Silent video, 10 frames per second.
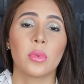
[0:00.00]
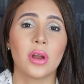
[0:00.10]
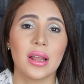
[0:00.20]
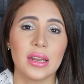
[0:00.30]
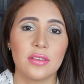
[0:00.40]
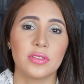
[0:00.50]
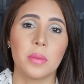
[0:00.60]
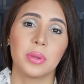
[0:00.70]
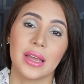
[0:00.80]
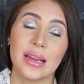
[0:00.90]
I'm gonna leave
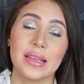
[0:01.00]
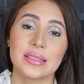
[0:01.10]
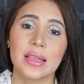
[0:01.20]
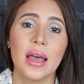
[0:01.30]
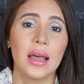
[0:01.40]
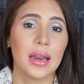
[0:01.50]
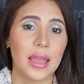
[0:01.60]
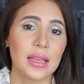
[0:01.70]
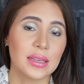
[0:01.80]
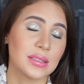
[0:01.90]
the playlist
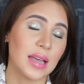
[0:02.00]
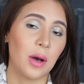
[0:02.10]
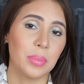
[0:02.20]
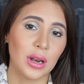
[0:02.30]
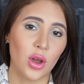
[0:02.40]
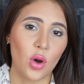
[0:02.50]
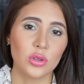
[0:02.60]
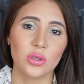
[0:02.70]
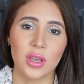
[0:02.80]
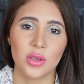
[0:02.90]
link down below
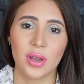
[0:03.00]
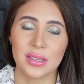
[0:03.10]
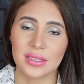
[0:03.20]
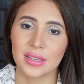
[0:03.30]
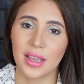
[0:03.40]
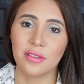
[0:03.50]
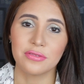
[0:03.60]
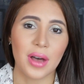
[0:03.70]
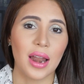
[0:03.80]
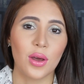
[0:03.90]
so that you guys can
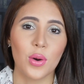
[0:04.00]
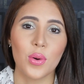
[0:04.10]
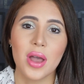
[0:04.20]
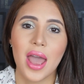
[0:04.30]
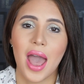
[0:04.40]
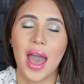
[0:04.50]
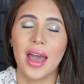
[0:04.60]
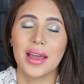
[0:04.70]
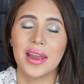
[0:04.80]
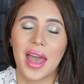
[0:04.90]
follow
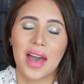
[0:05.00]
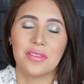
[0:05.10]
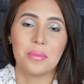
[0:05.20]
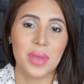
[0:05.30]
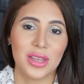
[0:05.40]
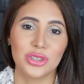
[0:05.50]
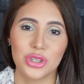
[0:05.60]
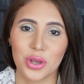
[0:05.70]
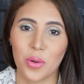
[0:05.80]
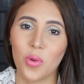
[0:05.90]
and have a
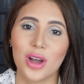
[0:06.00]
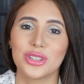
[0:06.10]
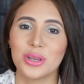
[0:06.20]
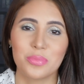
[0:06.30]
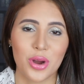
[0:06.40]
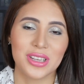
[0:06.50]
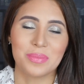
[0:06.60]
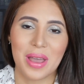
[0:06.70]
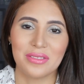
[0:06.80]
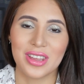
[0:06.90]
binge watching
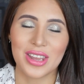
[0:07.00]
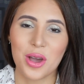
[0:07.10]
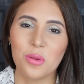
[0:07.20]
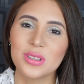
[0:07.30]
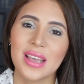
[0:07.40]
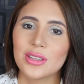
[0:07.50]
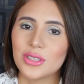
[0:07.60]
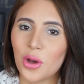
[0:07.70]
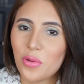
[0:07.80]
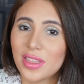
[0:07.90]
Project Pan videos.
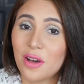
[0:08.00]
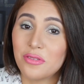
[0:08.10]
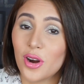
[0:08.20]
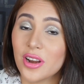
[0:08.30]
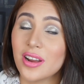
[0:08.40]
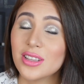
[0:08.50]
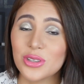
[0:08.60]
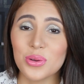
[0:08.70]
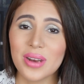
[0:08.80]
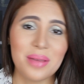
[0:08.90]
So without further
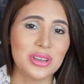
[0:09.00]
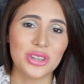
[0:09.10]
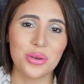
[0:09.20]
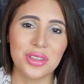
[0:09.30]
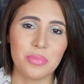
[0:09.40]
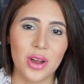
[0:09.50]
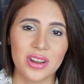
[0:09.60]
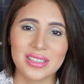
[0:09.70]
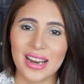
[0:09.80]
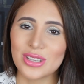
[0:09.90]
ado, let me show you the
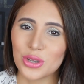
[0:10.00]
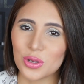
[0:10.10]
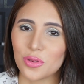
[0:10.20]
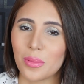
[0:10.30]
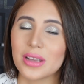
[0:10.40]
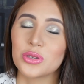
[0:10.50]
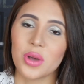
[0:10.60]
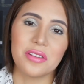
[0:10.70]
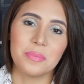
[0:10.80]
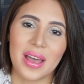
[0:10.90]
products that I chose for my
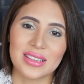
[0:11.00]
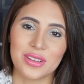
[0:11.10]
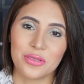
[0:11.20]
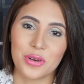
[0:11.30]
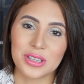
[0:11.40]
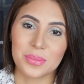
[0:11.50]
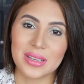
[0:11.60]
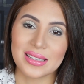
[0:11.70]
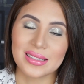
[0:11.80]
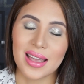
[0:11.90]
12 pans of
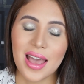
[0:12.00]
Christmas.